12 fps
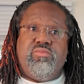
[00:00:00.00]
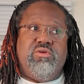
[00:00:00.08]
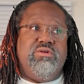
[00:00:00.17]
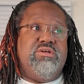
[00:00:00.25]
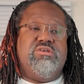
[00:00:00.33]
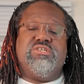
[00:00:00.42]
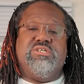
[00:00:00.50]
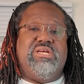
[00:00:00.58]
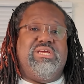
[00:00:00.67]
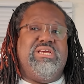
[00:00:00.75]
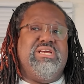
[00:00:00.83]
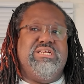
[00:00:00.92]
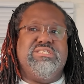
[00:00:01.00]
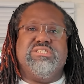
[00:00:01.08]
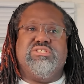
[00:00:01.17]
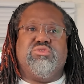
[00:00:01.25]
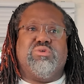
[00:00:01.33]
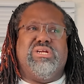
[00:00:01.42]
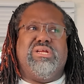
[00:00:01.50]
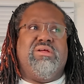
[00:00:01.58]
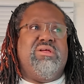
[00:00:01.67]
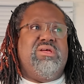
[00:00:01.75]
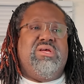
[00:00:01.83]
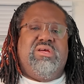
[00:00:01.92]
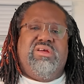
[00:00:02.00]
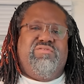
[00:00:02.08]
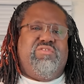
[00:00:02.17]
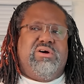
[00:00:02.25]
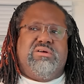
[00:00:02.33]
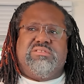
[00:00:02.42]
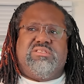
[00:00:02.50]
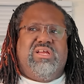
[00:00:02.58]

It's an easy drink for